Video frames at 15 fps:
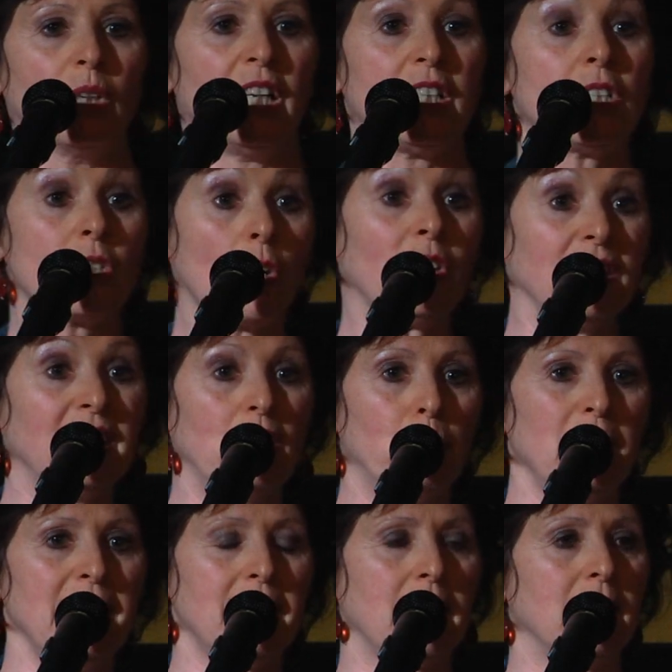It started at
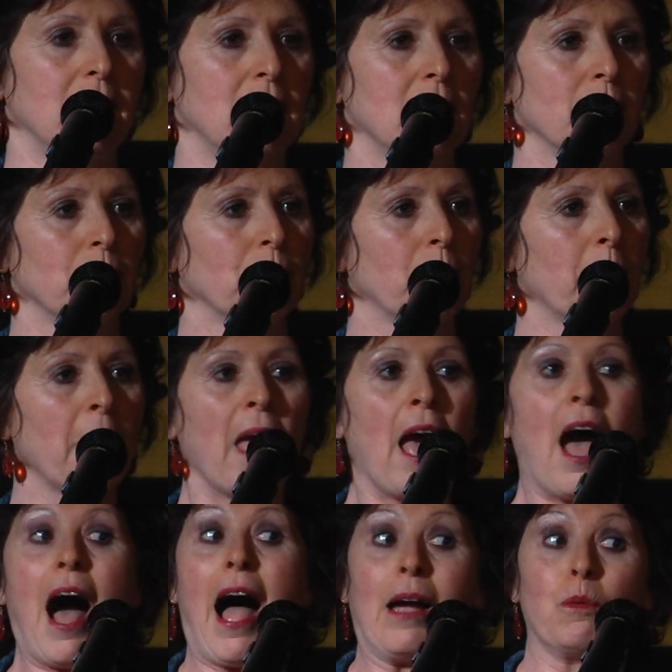recess.
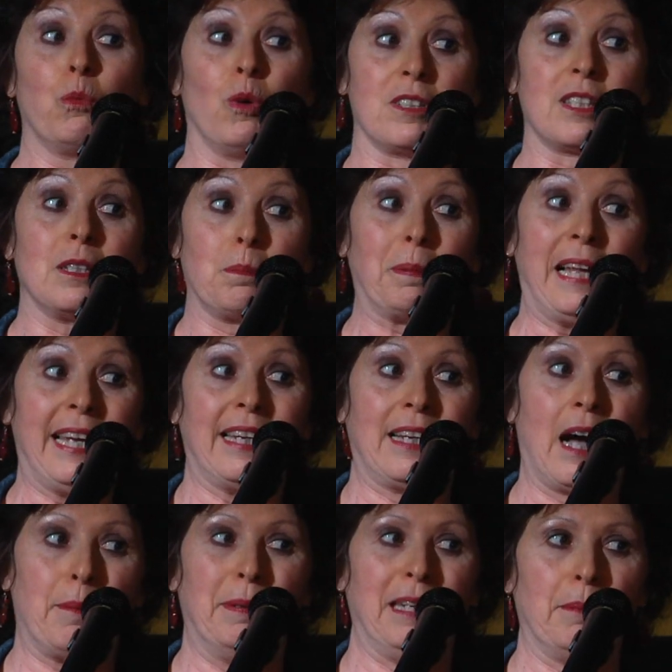I wasn't playing
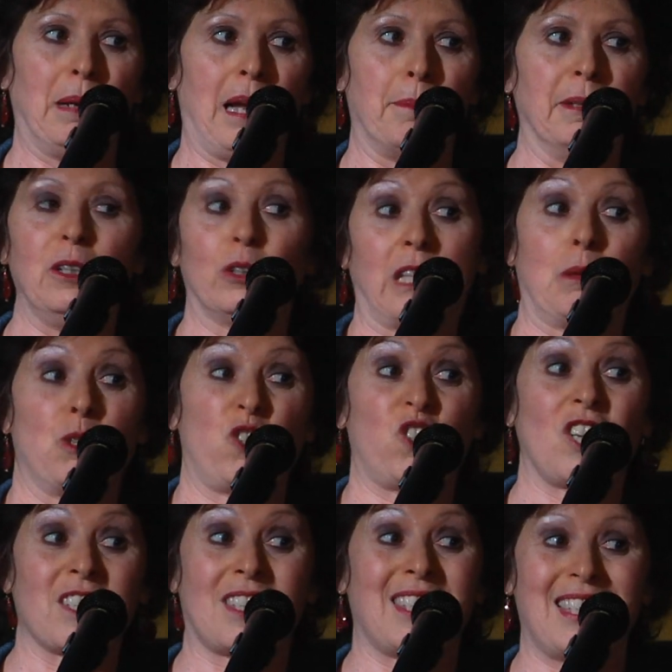Habanim al Habanot, I was
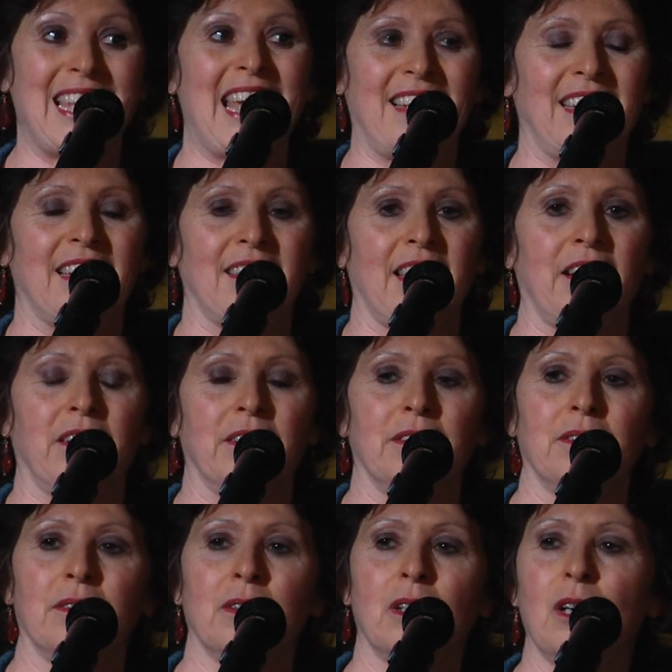just standing there.
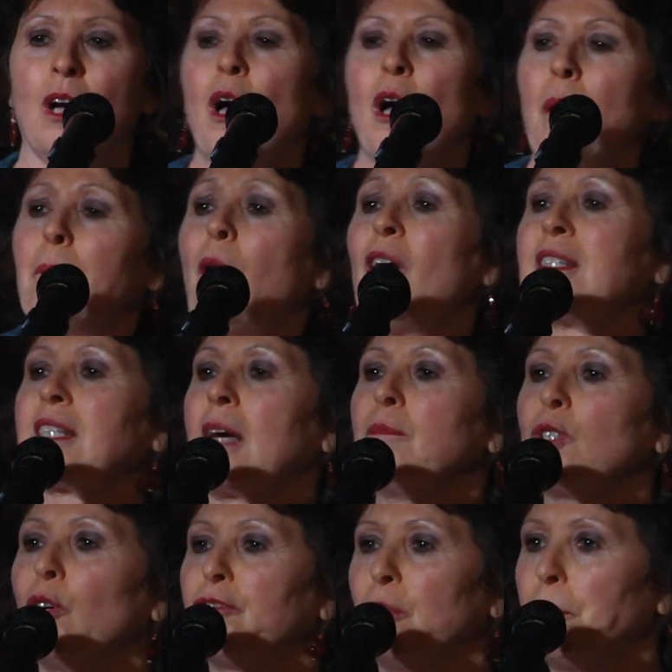Boaz comes
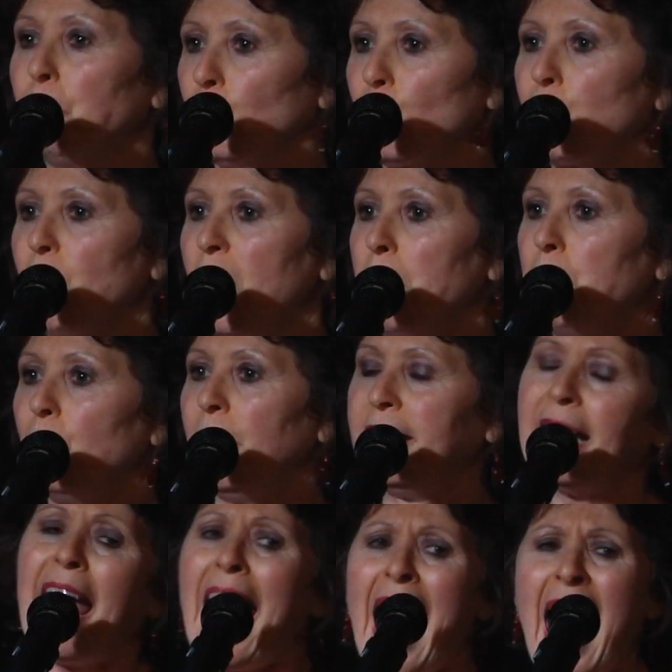over, pulls my
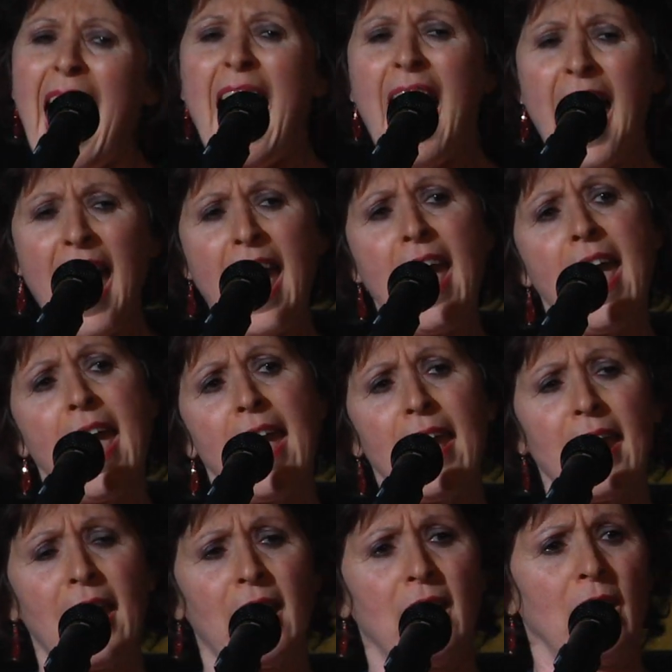braid.
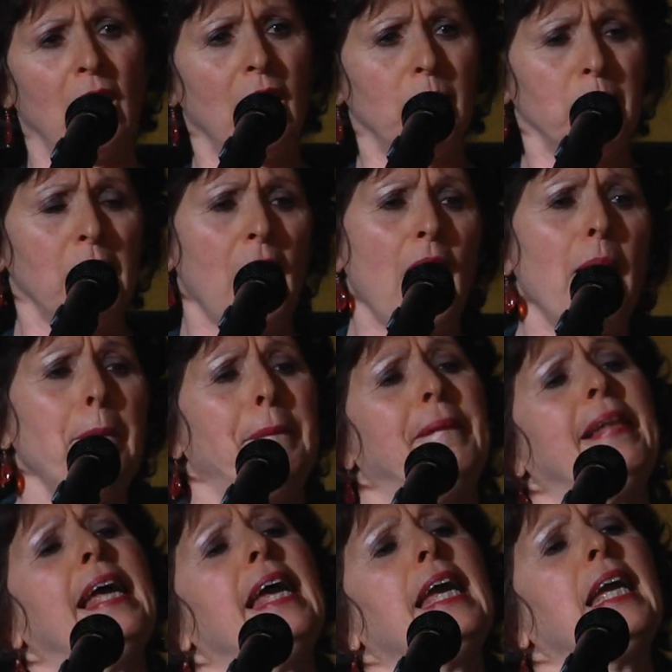Hey, I'm not
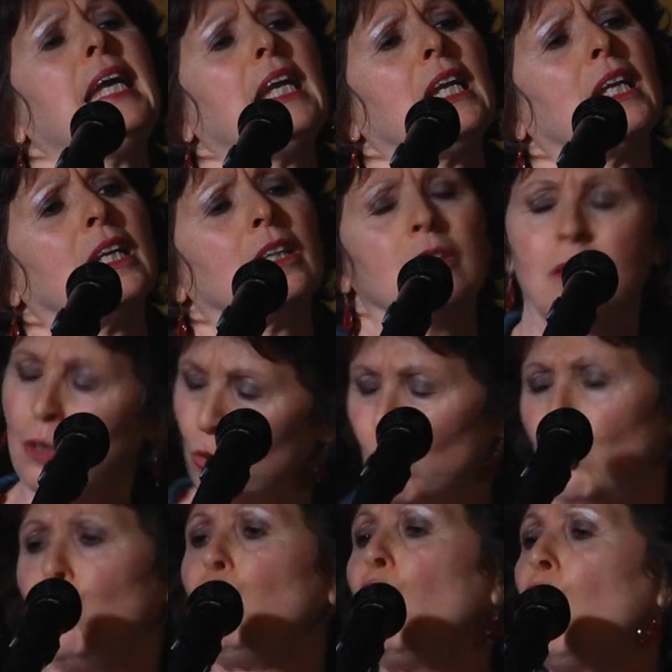playing.
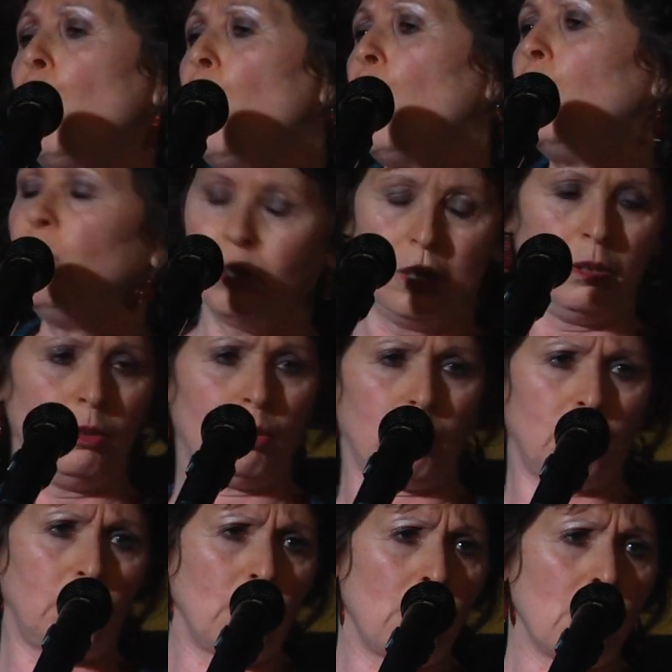So
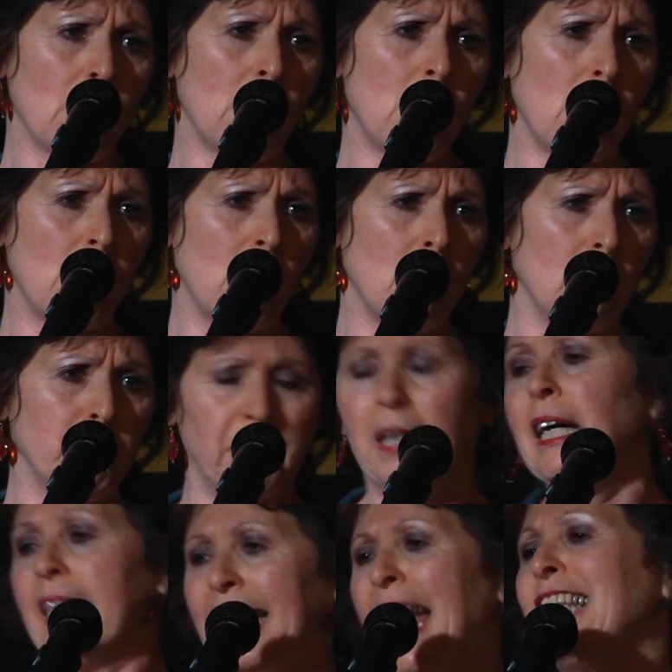stop,
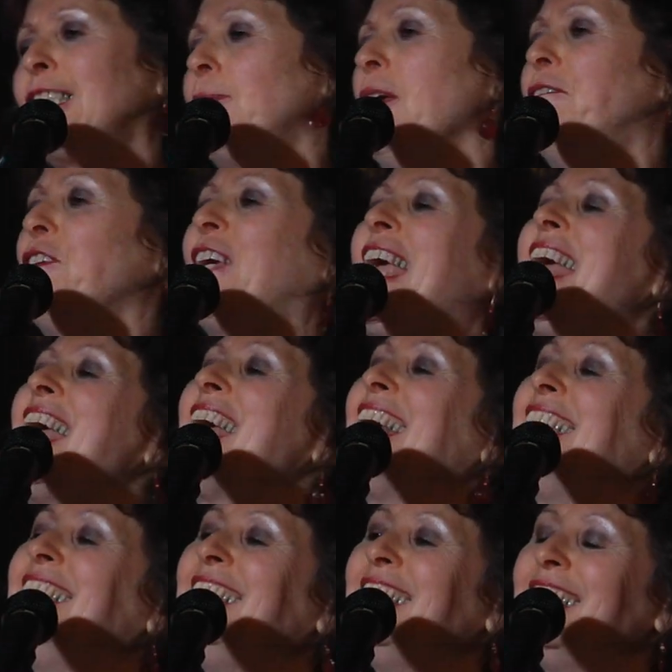catch me if you
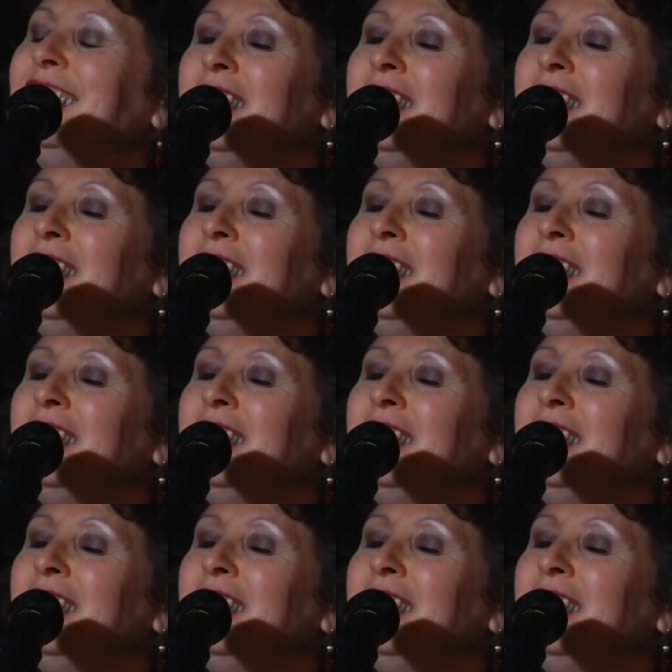can.